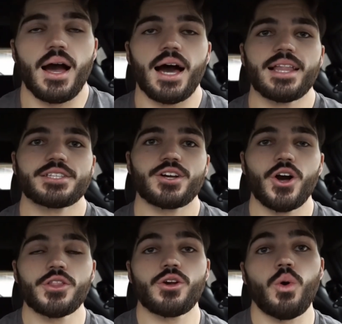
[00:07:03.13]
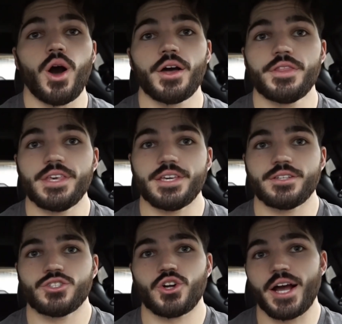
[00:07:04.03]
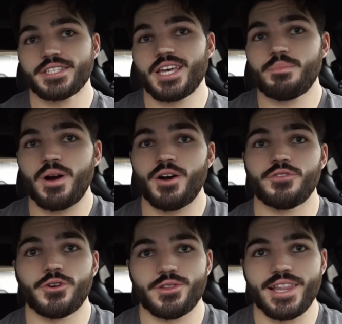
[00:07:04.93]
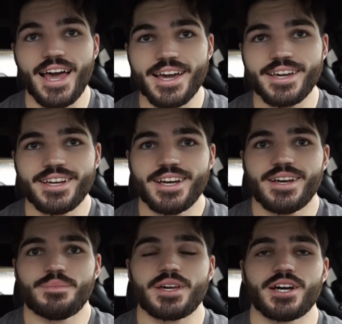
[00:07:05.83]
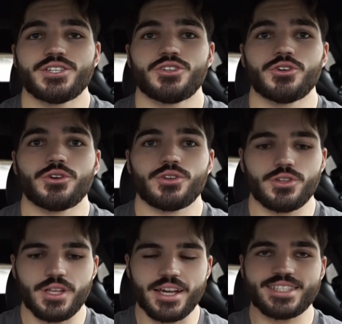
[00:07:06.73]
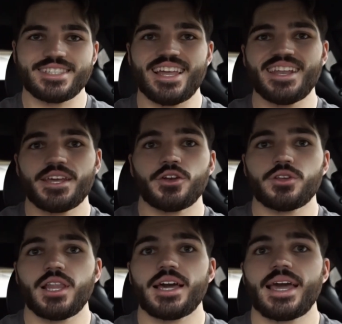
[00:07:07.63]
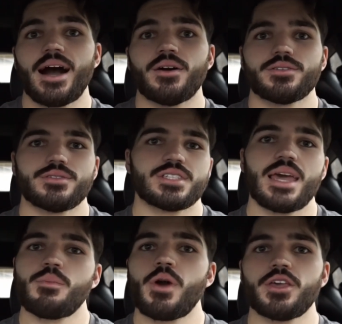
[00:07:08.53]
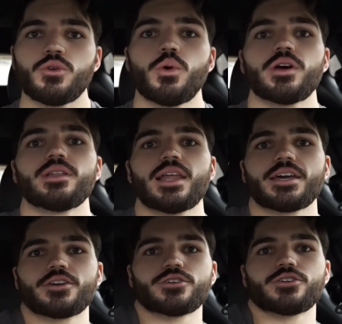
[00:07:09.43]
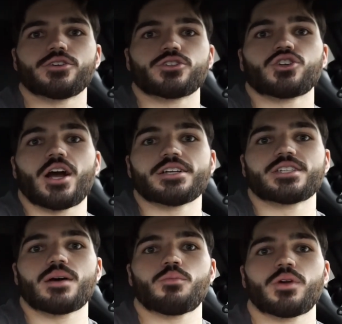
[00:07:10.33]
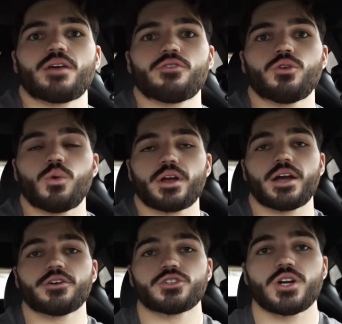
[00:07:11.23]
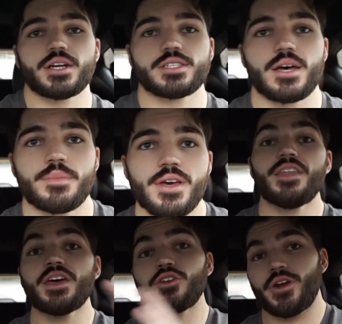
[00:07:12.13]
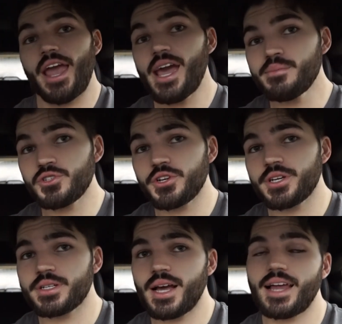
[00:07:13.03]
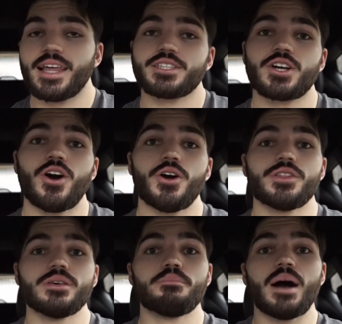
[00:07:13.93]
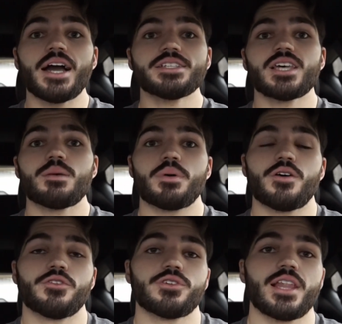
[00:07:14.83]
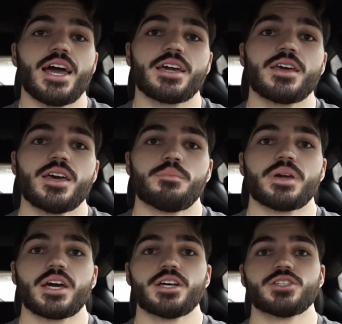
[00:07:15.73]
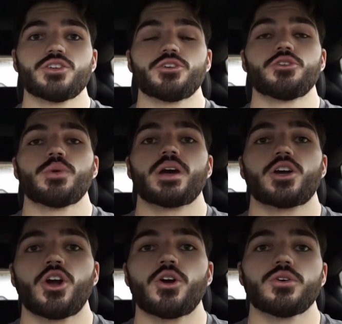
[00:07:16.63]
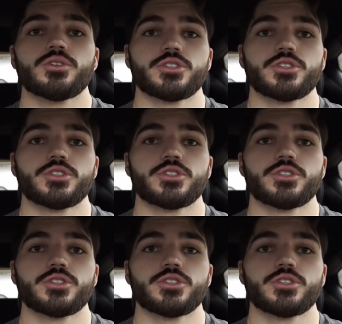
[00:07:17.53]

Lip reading: I like to call the quad the tricep of your leg because you're extending your leg out same way you would like your tricep whenever you work out your tricep. And then your hamstring, I like to call the bicep of your leg because you're doing a curl.